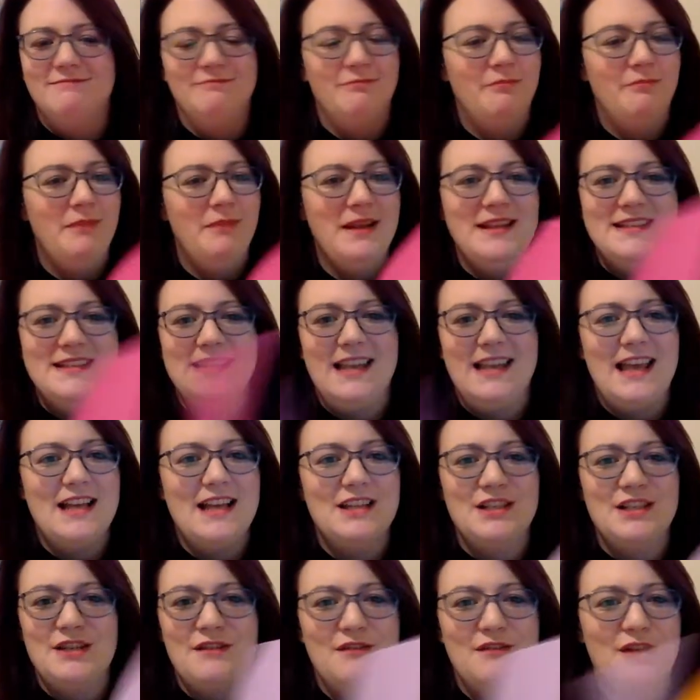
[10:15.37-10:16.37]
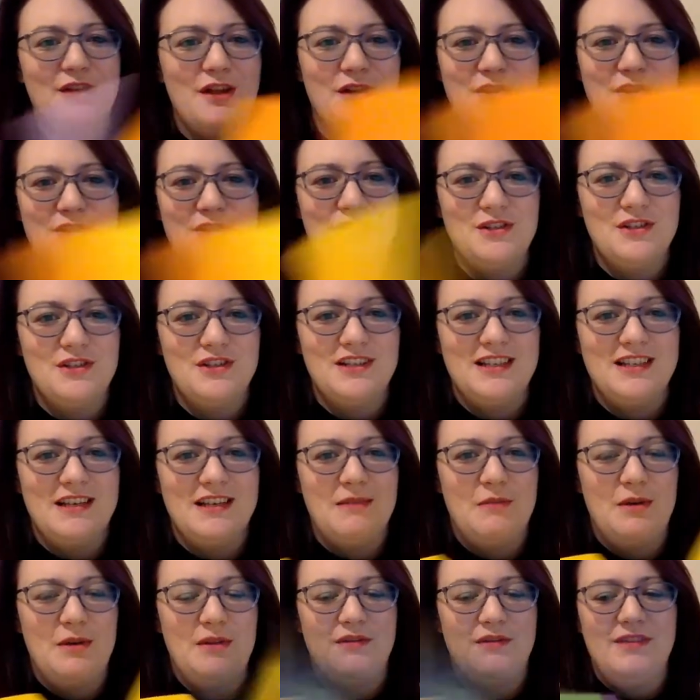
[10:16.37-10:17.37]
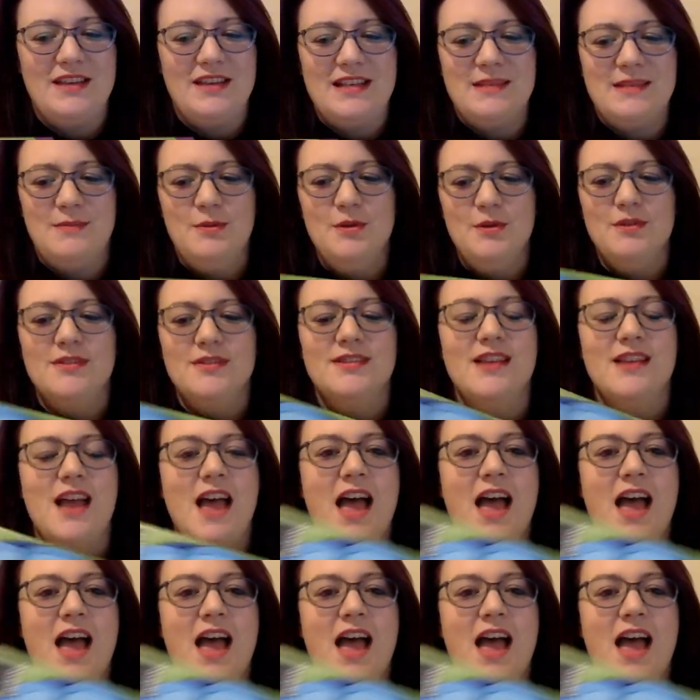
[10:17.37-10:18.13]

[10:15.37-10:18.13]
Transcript: big selection of colours usually in one of these books,